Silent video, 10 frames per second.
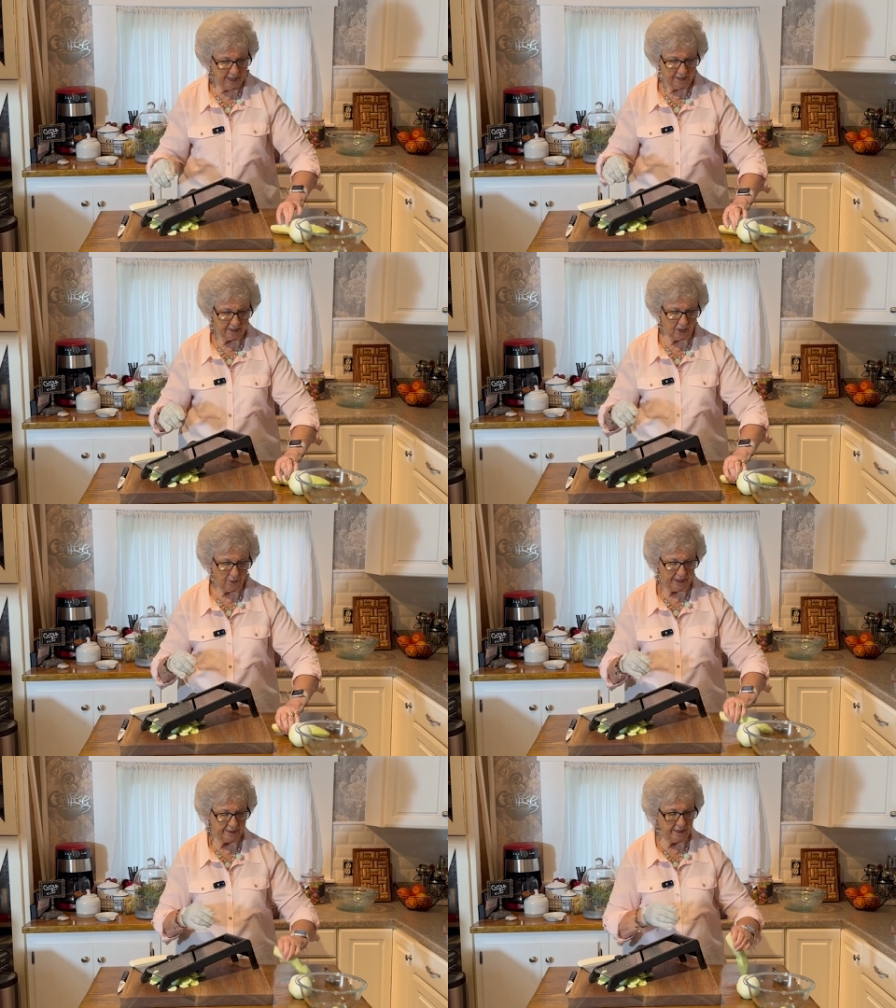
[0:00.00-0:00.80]
So
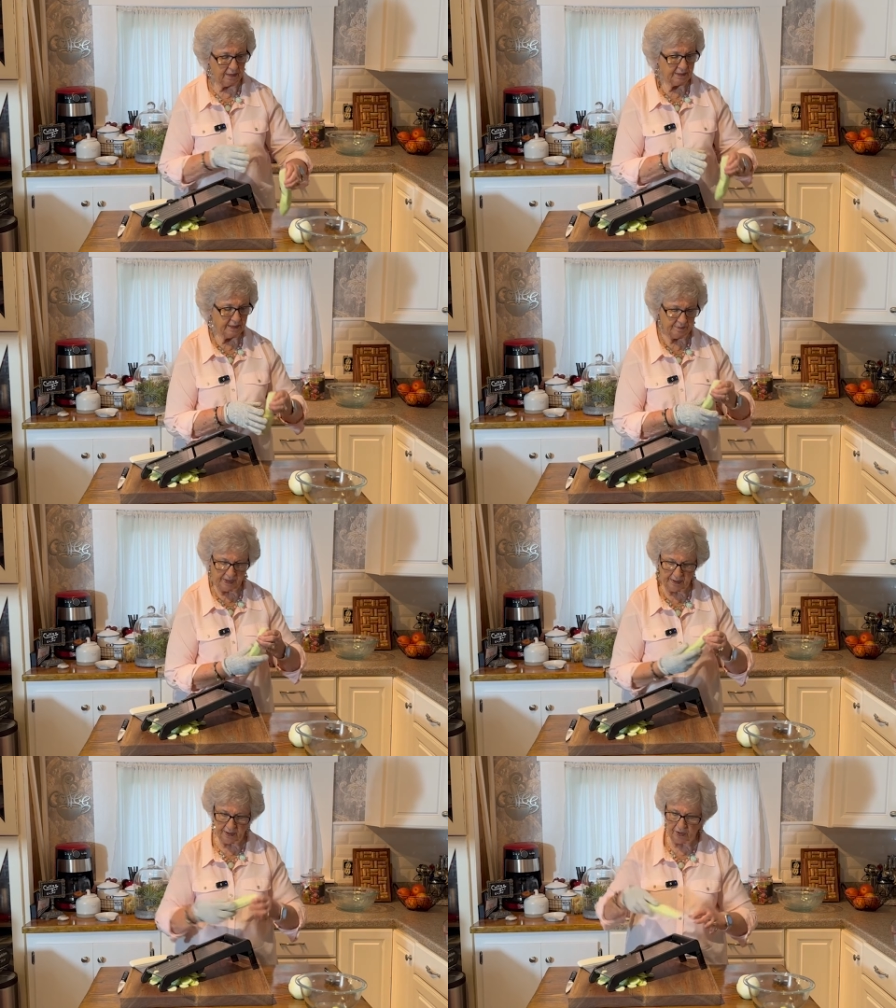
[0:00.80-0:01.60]
it's not
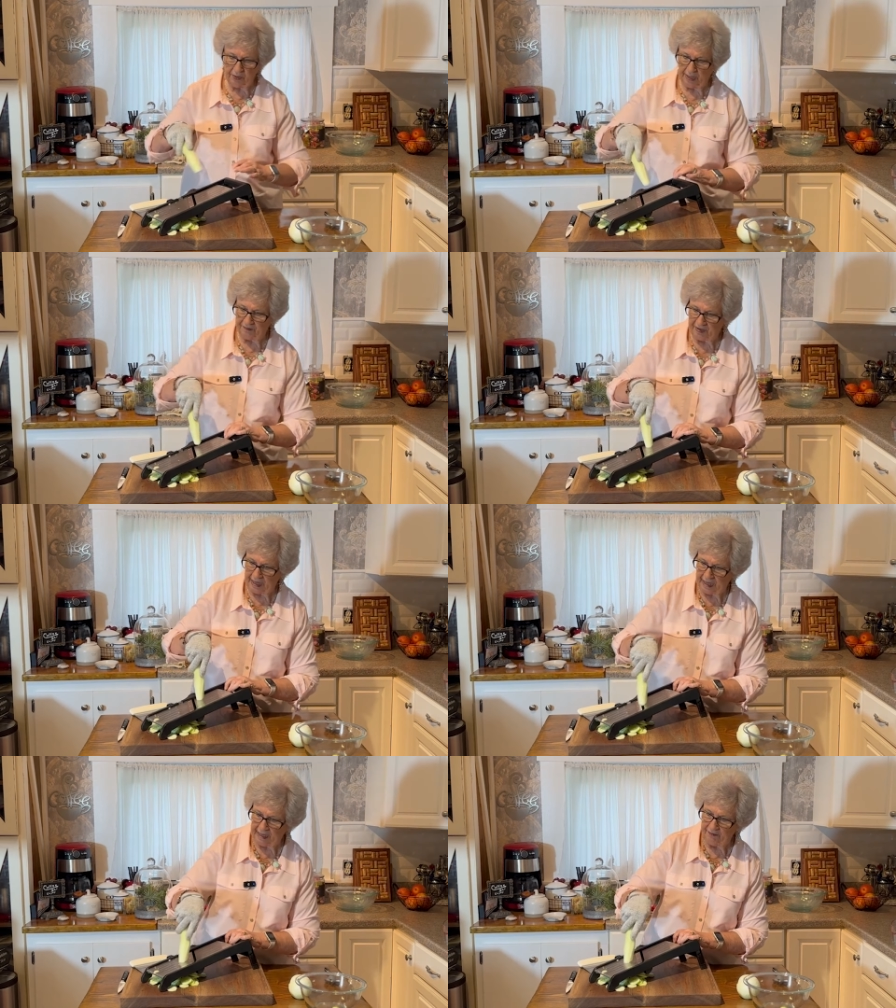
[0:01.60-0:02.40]
something that you have to
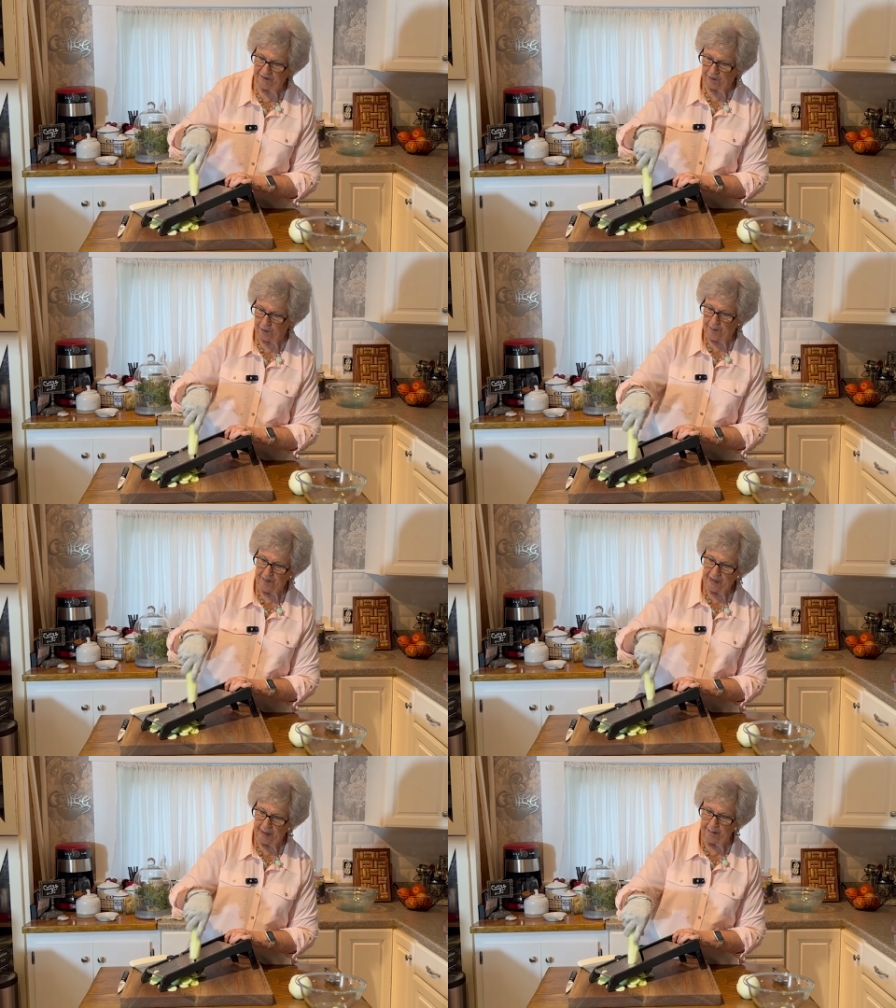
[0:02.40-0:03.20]
have
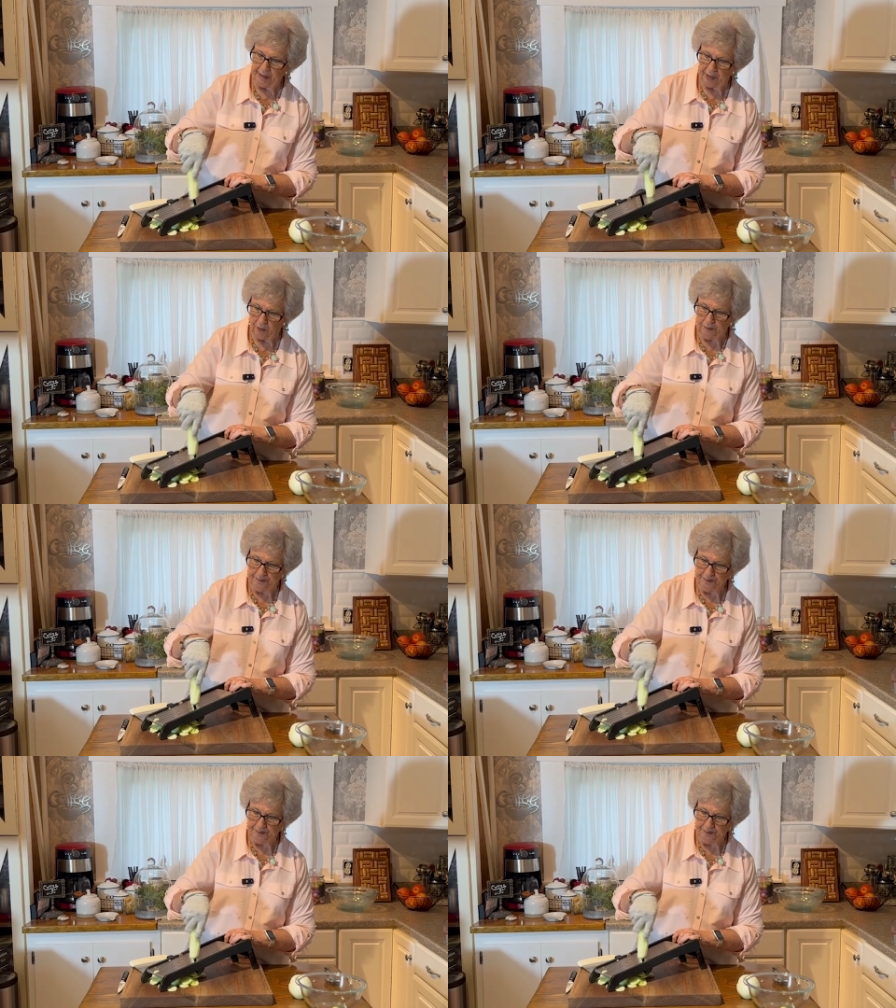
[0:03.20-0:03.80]
for a meal.